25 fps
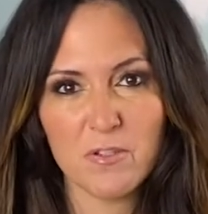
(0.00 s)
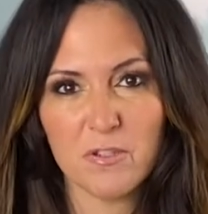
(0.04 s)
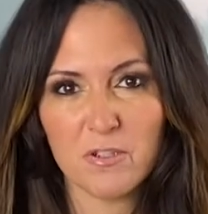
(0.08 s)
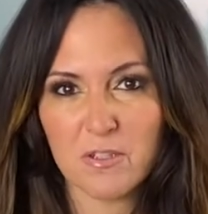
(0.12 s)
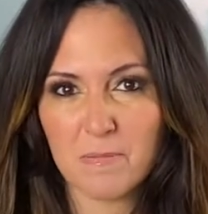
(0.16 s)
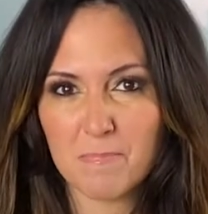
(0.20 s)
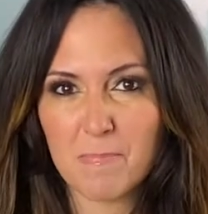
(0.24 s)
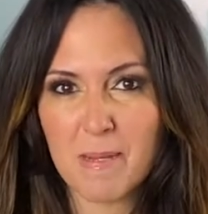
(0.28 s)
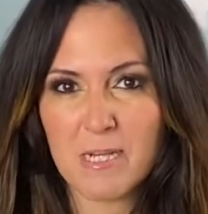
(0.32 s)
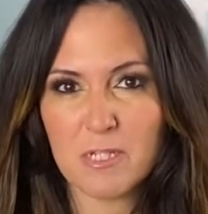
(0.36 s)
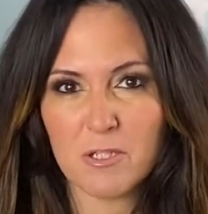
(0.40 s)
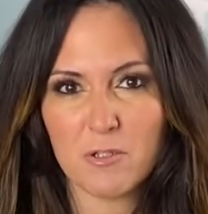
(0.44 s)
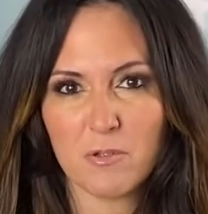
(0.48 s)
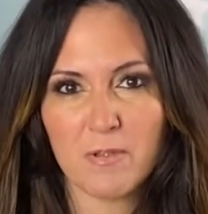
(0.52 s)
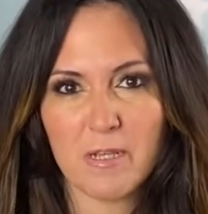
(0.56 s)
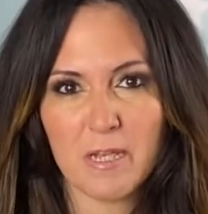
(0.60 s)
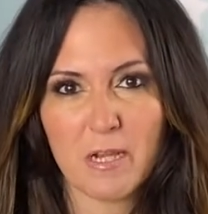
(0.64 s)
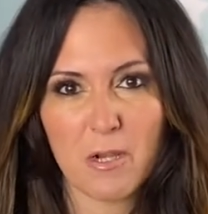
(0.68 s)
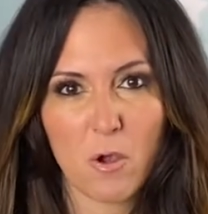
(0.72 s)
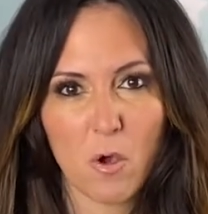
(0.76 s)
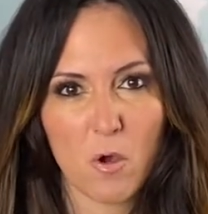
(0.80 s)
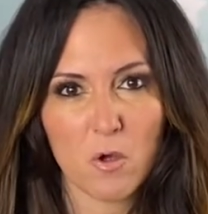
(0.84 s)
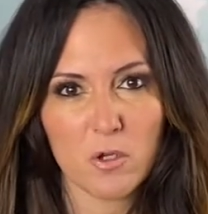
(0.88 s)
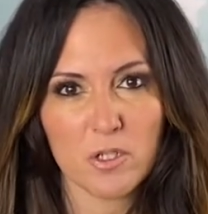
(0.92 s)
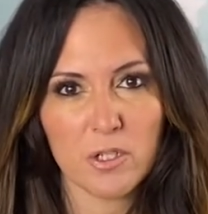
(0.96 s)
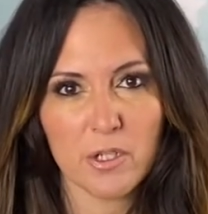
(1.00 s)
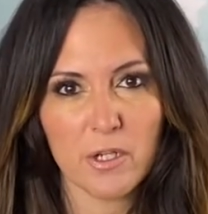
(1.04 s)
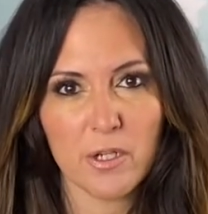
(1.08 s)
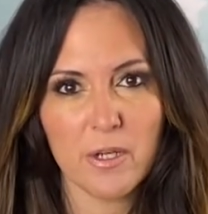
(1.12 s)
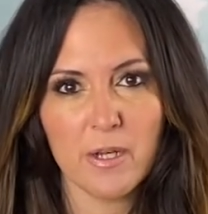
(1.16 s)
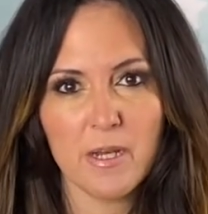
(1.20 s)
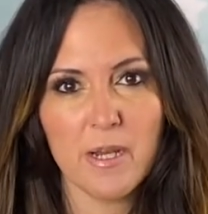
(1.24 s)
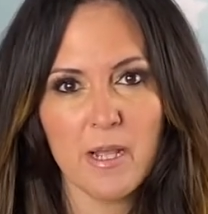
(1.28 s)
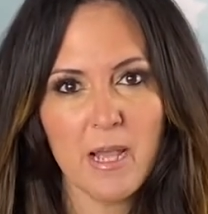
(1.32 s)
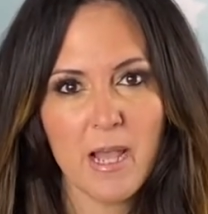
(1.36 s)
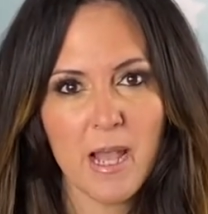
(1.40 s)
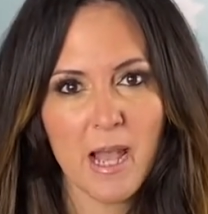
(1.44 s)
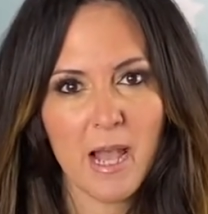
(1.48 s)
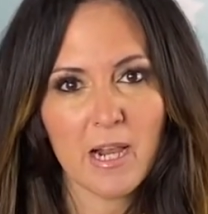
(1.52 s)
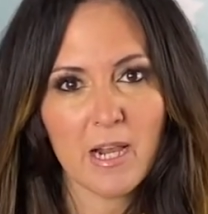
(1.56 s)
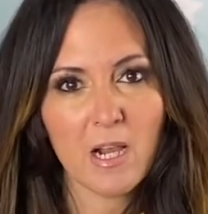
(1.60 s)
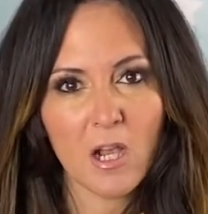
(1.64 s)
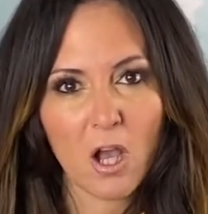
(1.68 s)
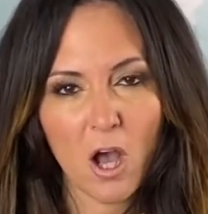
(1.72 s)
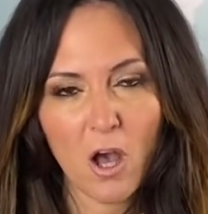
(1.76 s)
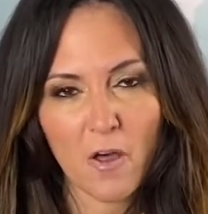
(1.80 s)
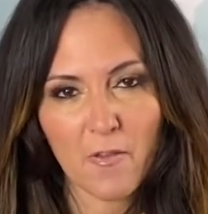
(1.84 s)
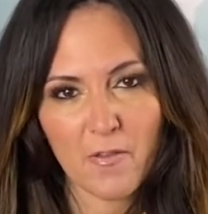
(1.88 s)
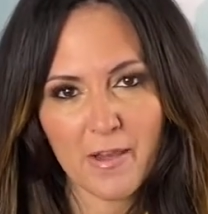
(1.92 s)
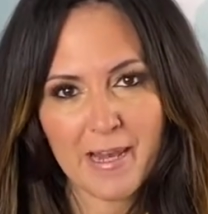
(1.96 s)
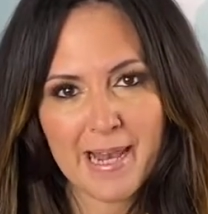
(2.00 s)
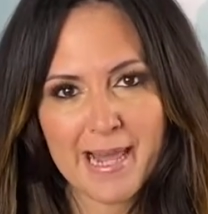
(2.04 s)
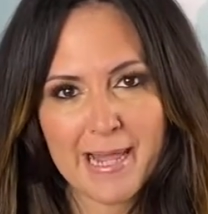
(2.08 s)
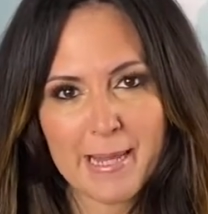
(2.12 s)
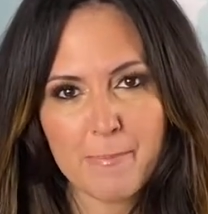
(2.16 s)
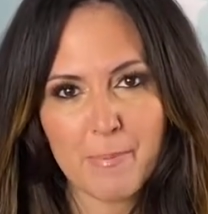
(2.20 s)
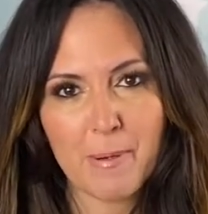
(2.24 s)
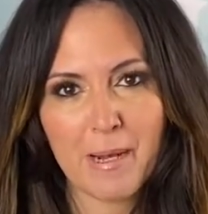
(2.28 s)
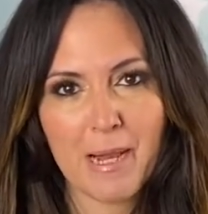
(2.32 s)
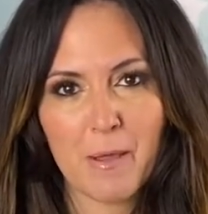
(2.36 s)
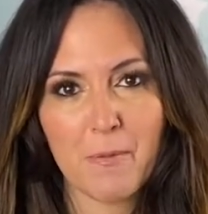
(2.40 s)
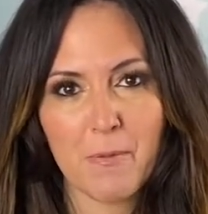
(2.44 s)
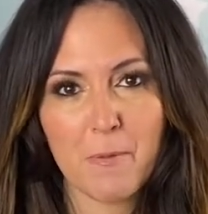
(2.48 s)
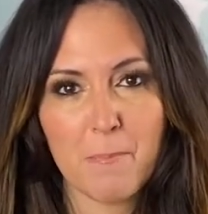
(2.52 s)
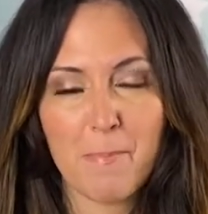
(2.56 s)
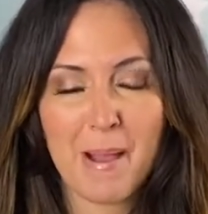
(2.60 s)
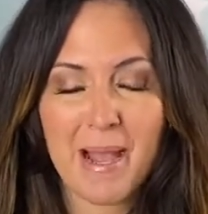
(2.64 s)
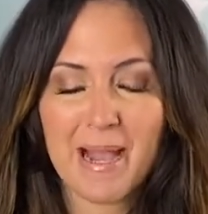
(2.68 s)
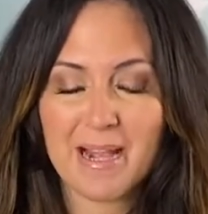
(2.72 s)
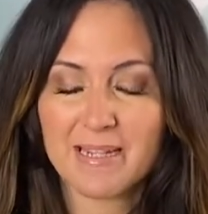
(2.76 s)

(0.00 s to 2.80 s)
Just make sure they're cotton and cut the label out the back,